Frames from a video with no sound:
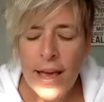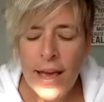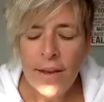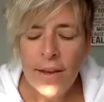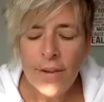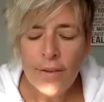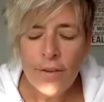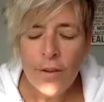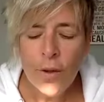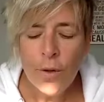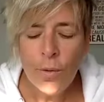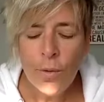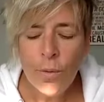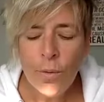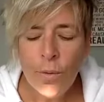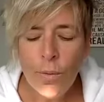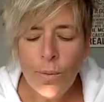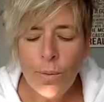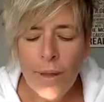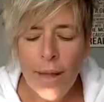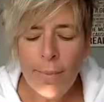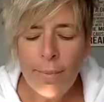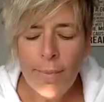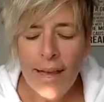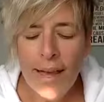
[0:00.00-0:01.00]
So
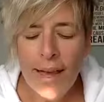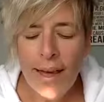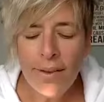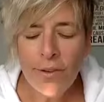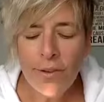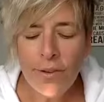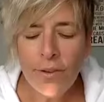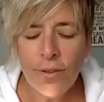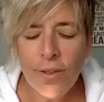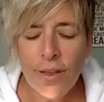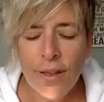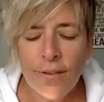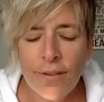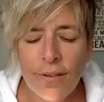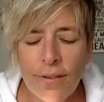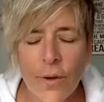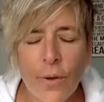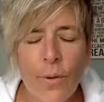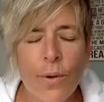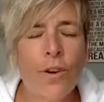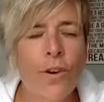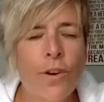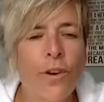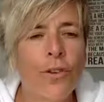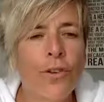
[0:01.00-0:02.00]
let me ask you this. So
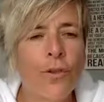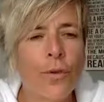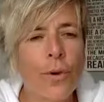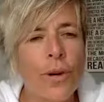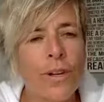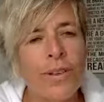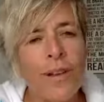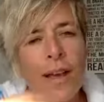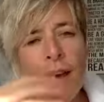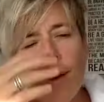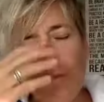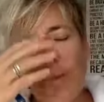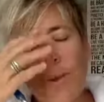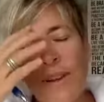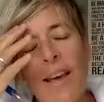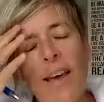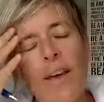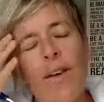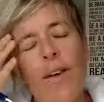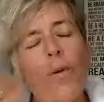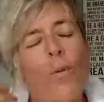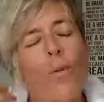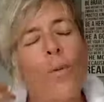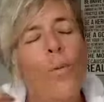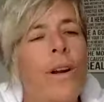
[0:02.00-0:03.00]
in our short time
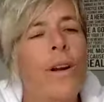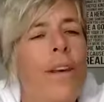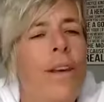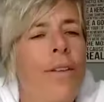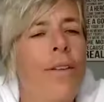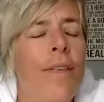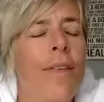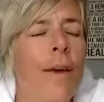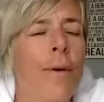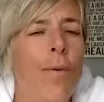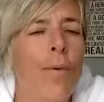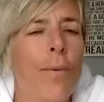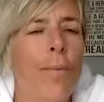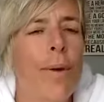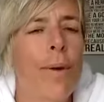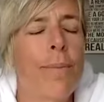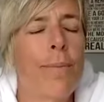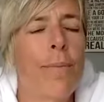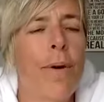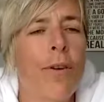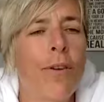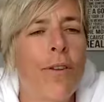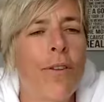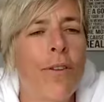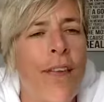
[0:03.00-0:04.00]
together, what do you think would be
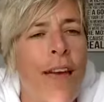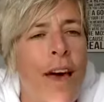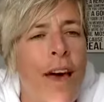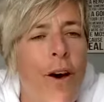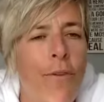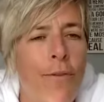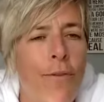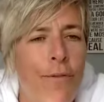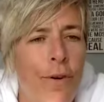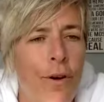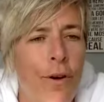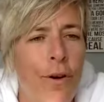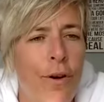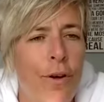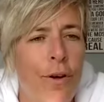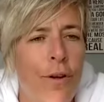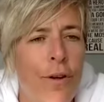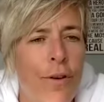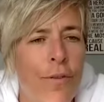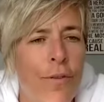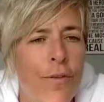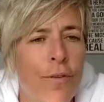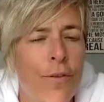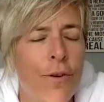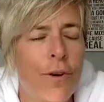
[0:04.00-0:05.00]
most
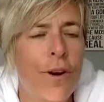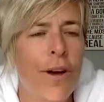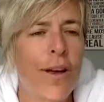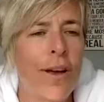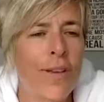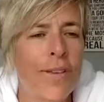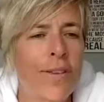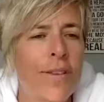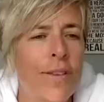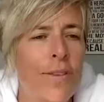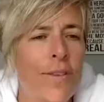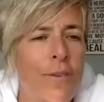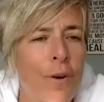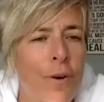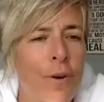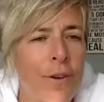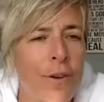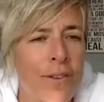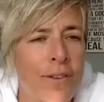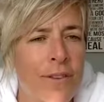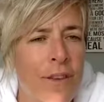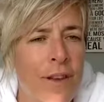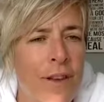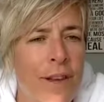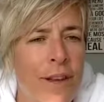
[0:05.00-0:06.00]
helpful for us to
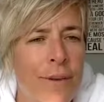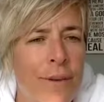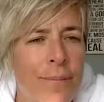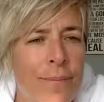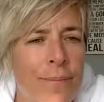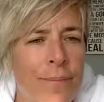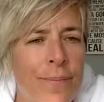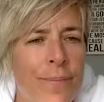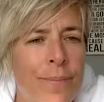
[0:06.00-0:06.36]
focus on?